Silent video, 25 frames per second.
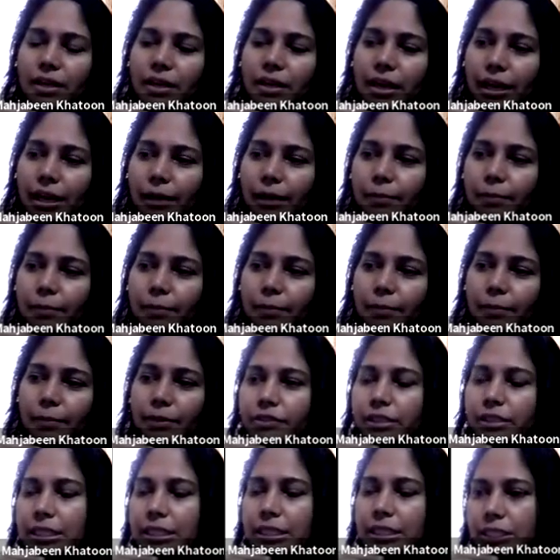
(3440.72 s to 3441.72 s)
a
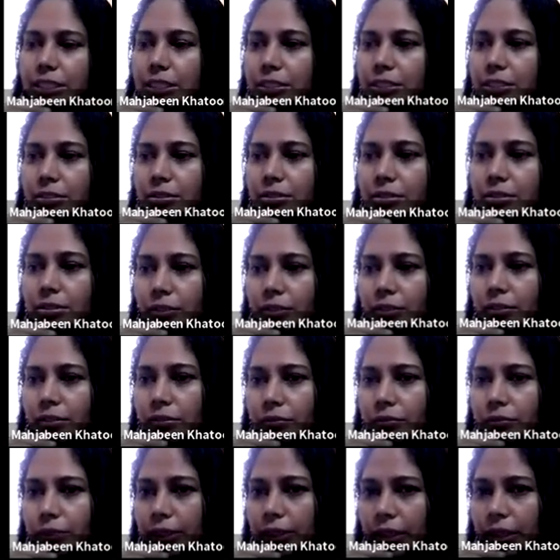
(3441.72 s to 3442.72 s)
habit of at least
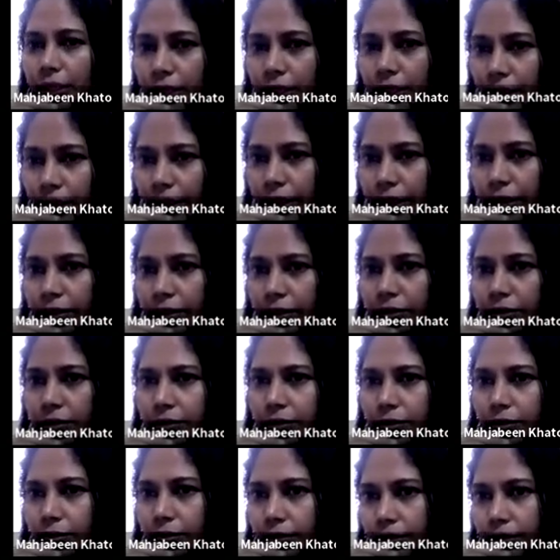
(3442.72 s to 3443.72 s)
uh, drinking like
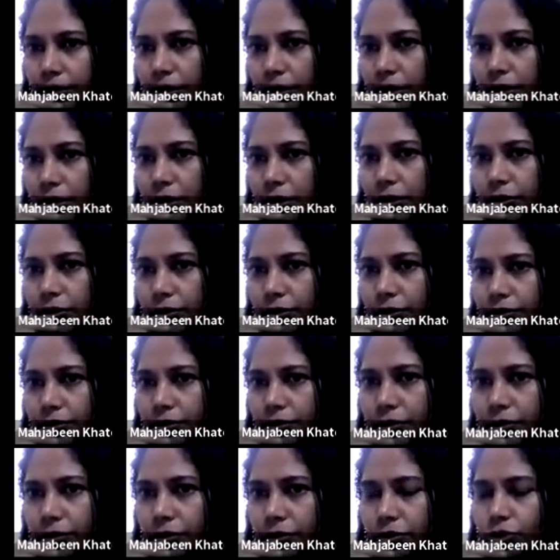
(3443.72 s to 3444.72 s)
uh,
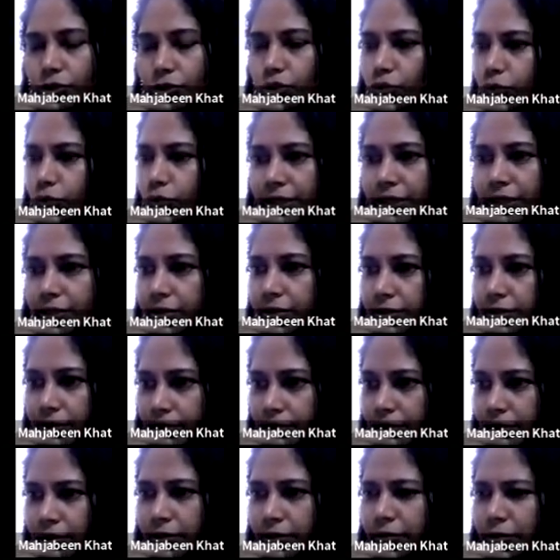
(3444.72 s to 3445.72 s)
uh, two
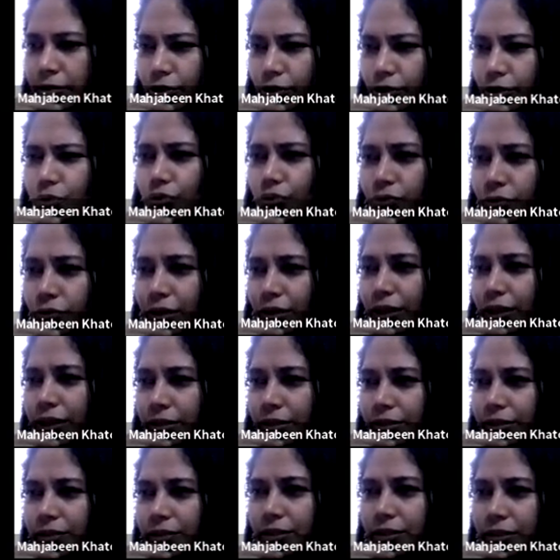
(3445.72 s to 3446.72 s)
liters, two to three
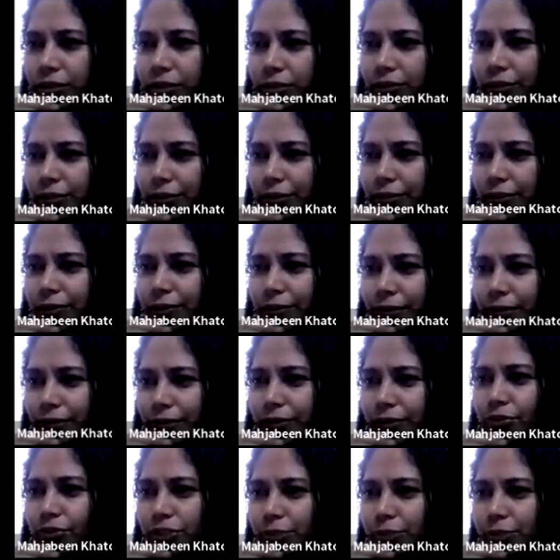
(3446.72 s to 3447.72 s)
liters. Okay.
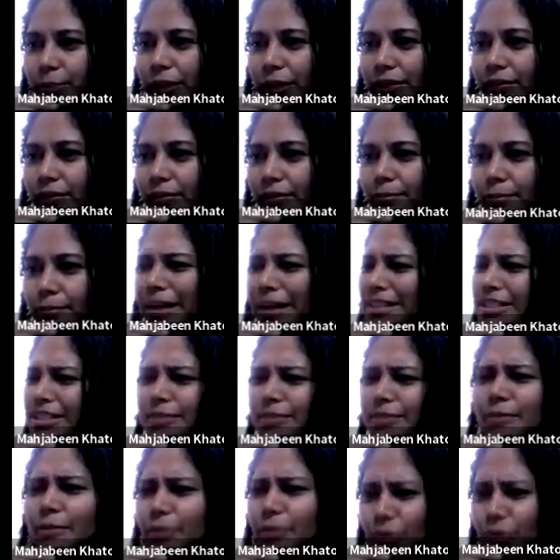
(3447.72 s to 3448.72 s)
So it's better.
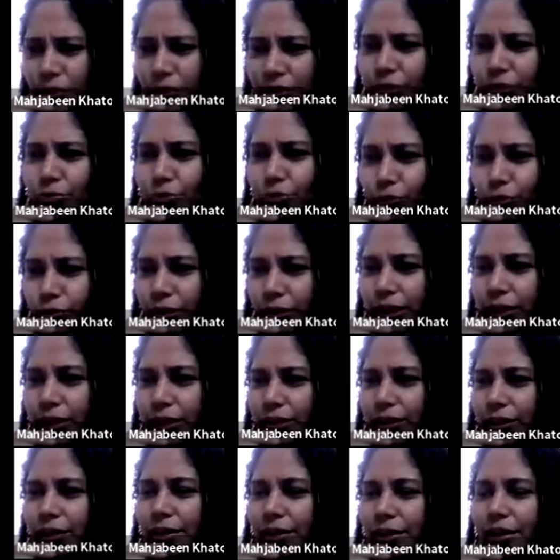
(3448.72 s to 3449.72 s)
Maximum you can do that.
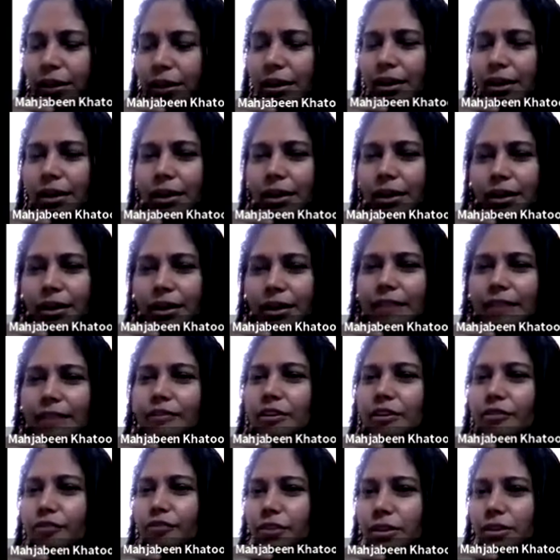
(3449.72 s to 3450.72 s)
Uh, even
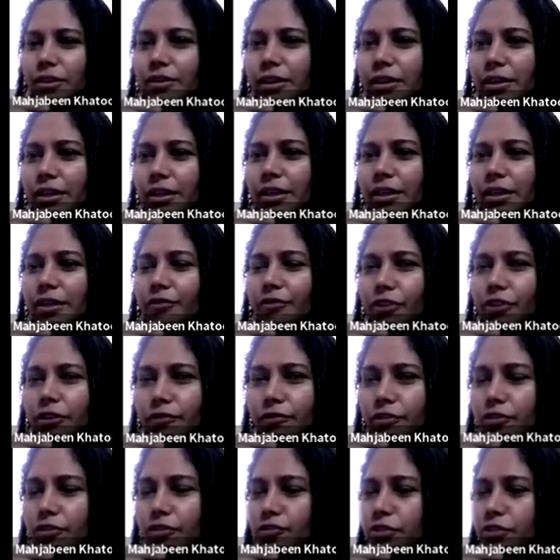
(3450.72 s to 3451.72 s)
if you're drinking, even
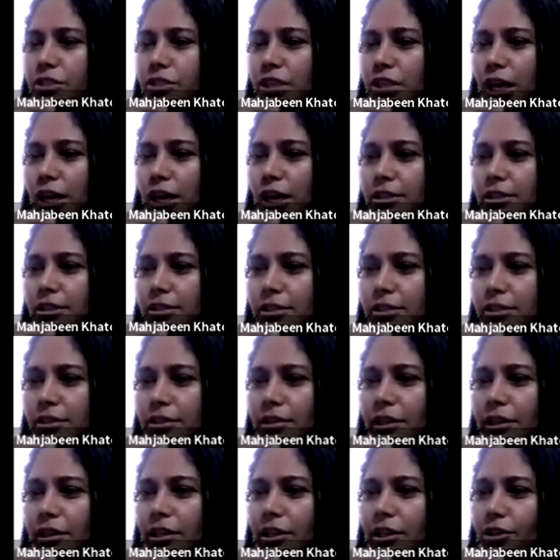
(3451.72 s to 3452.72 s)
if you start uh,
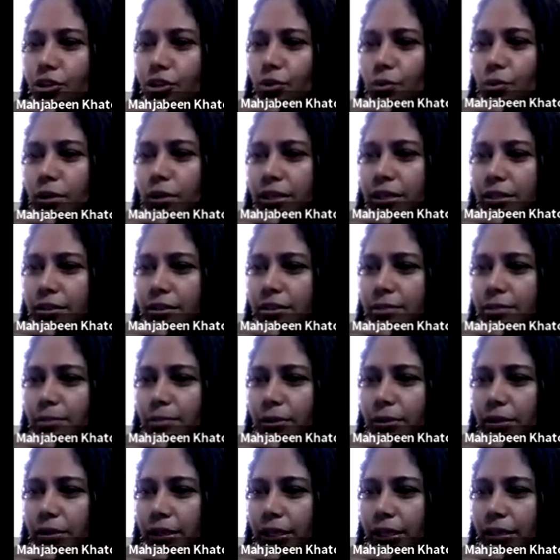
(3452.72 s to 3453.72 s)
drinking two liters
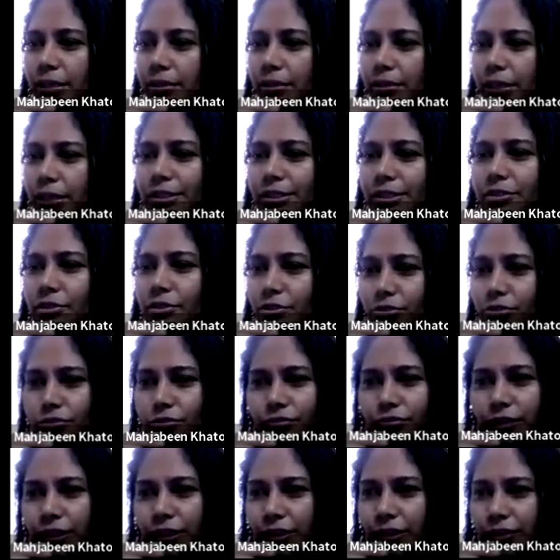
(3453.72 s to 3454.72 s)
per day, that is also
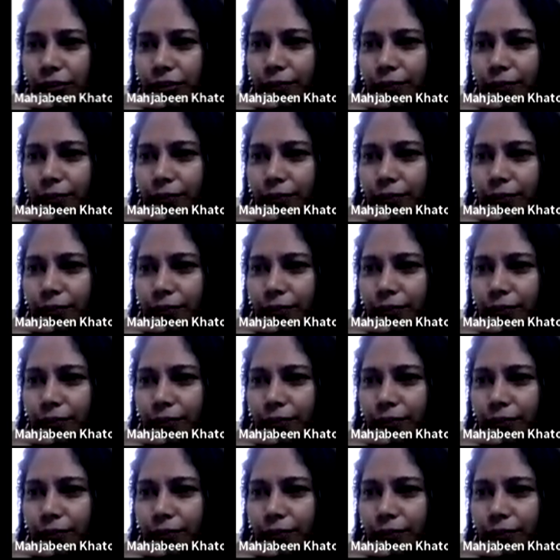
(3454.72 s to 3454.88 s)
fine.